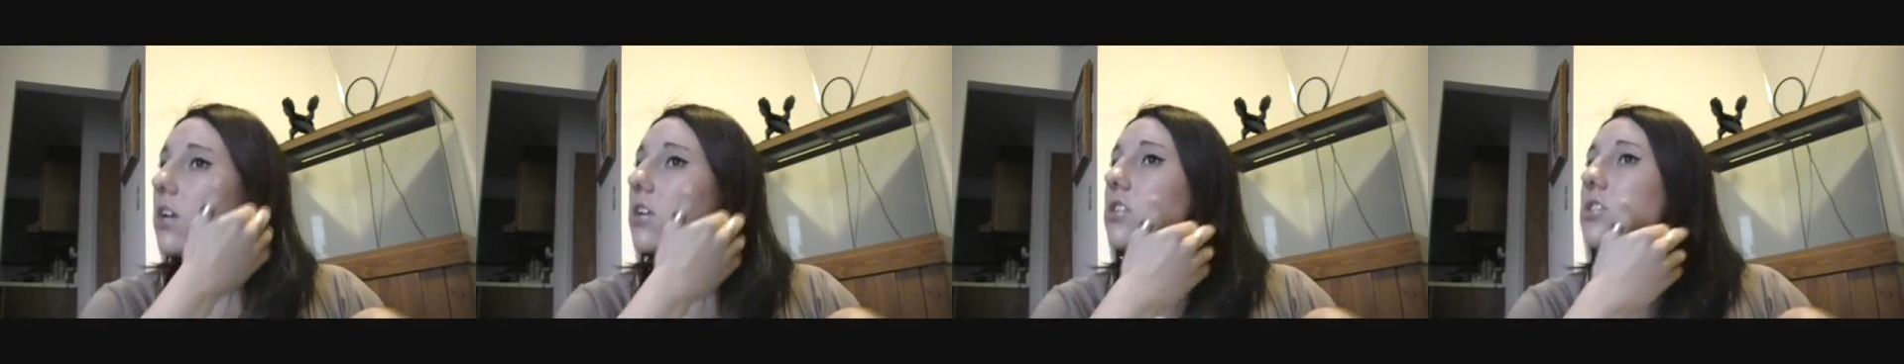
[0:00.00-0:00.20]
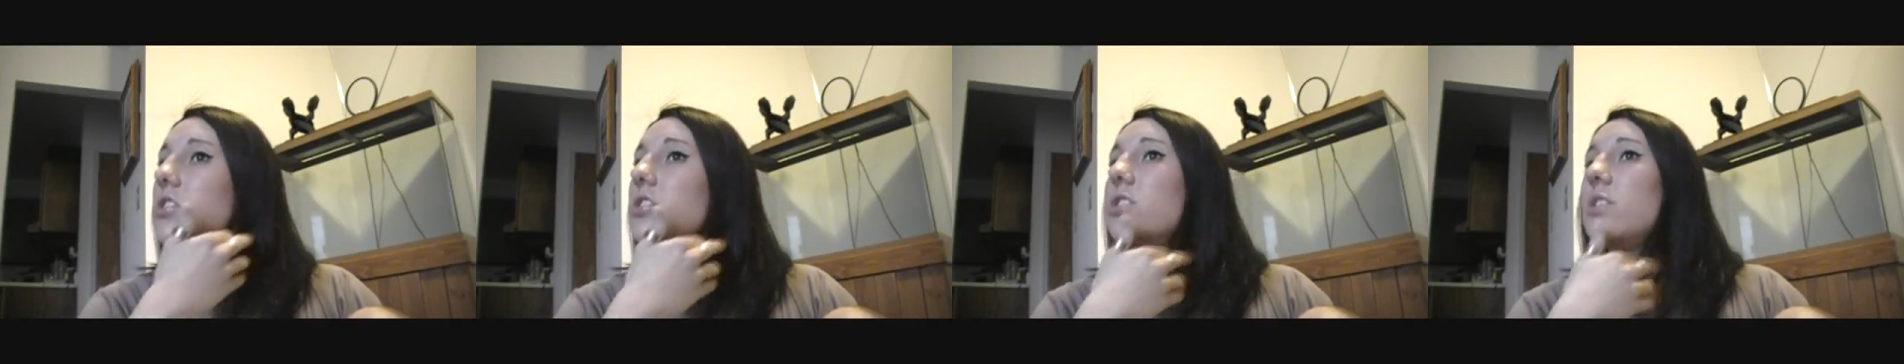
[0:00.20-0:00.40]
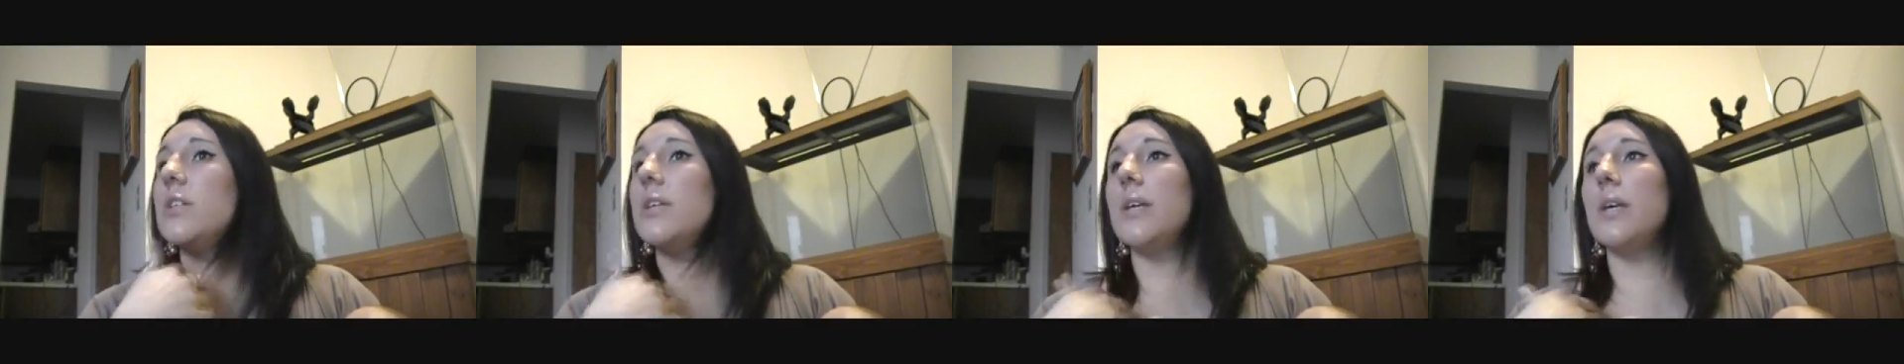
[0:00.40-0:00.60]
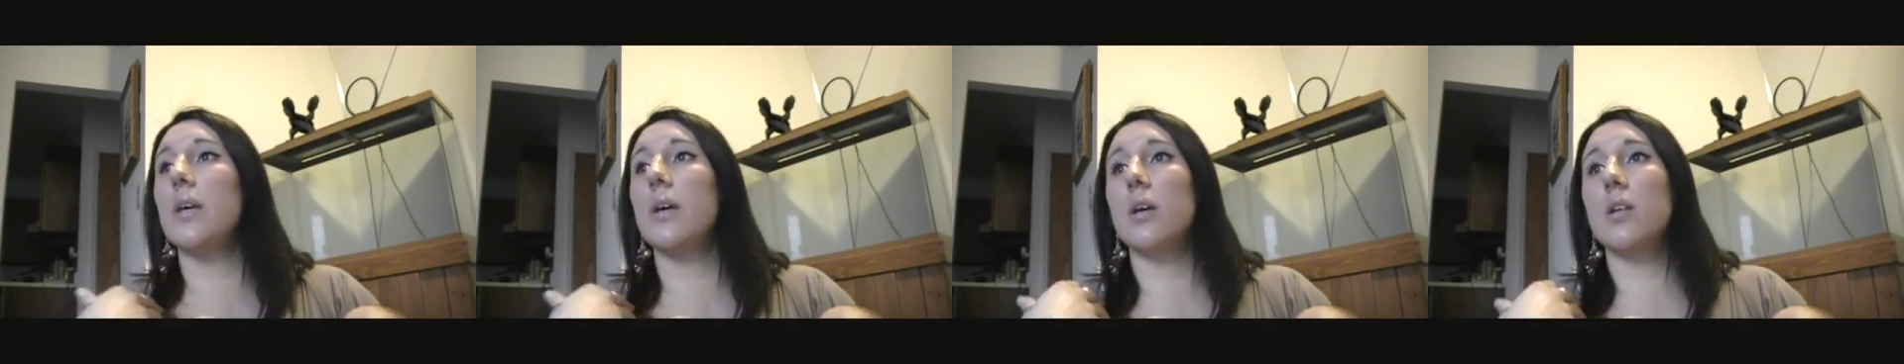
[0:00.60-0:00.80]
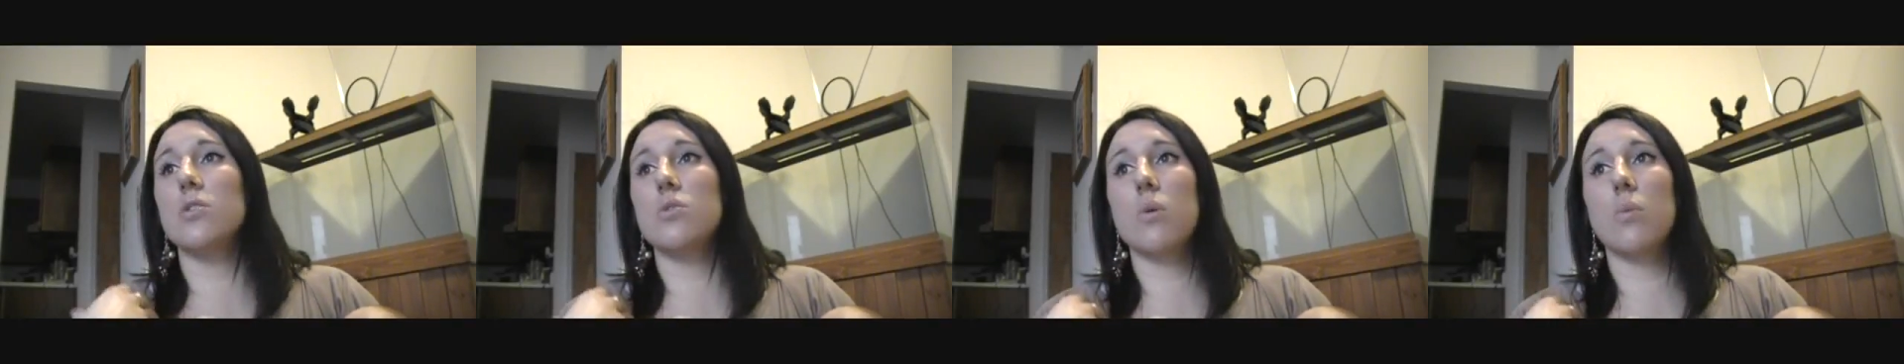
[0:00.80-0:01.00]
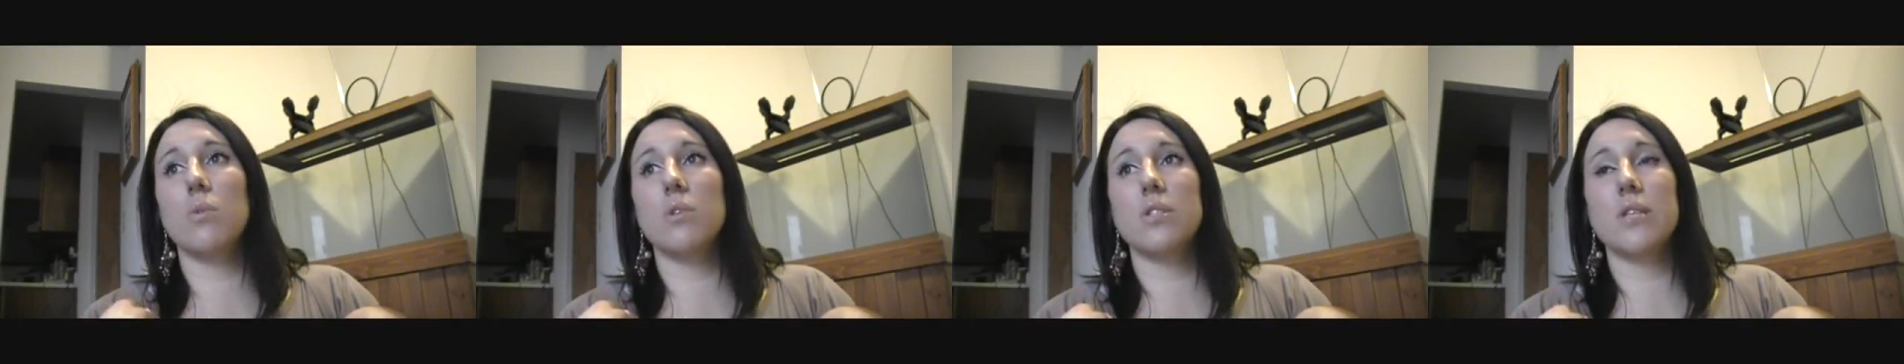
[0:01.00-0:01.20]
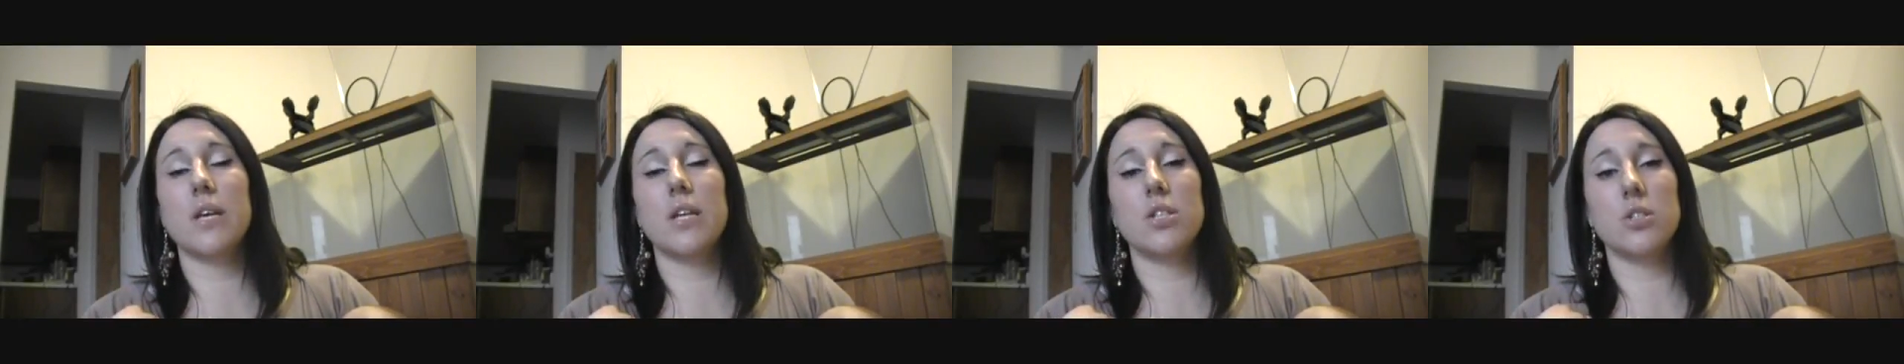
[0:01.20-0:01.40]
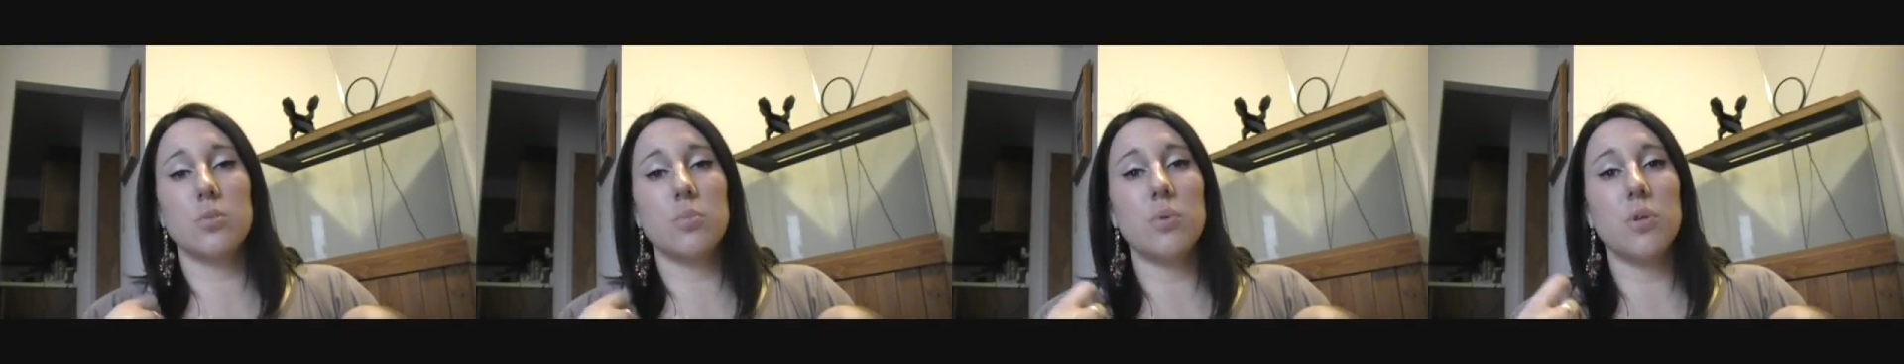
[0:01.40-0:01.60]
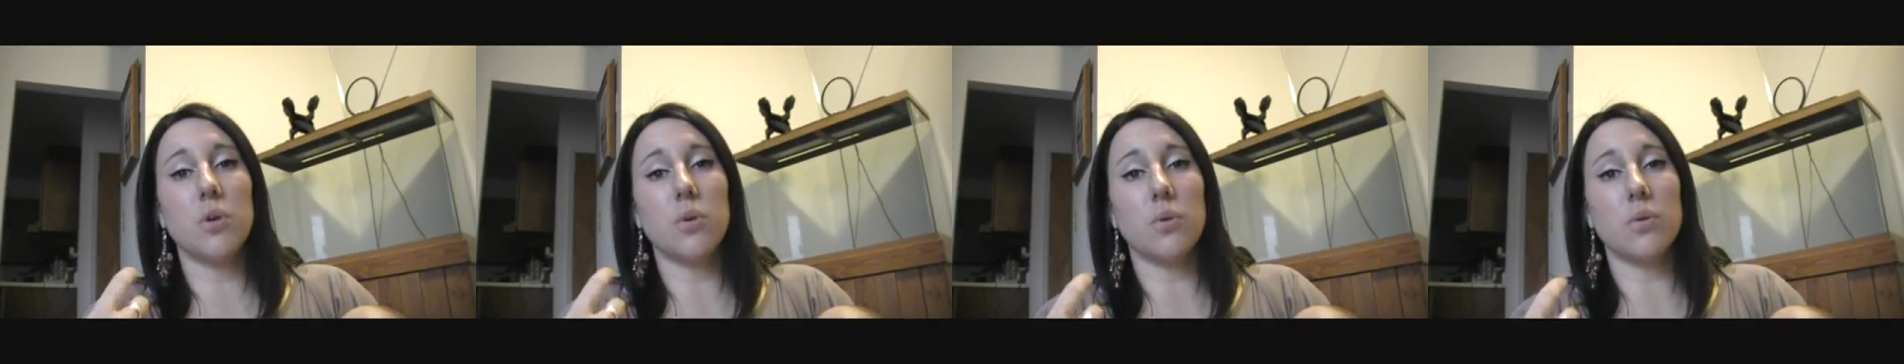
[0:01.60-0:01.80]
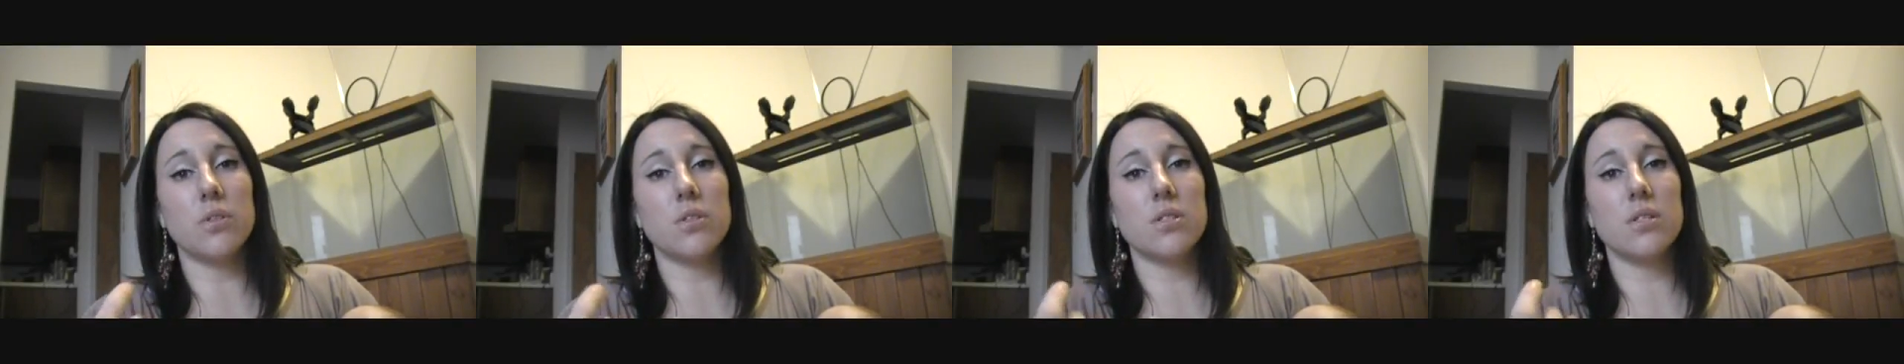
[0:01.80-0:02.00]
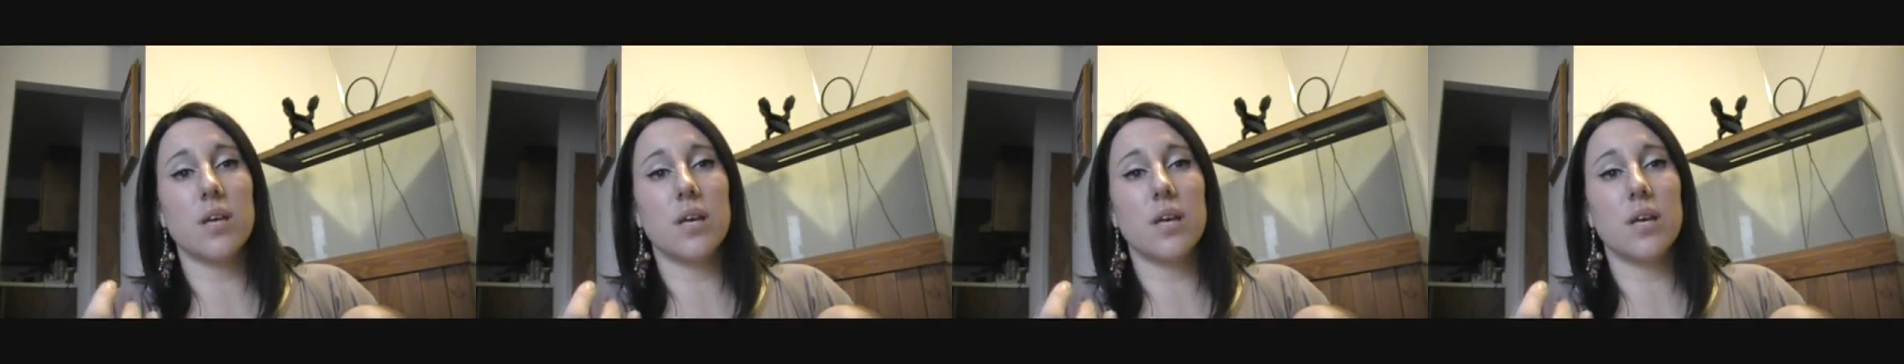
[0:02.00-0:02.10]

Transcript: it's almost like she pukes.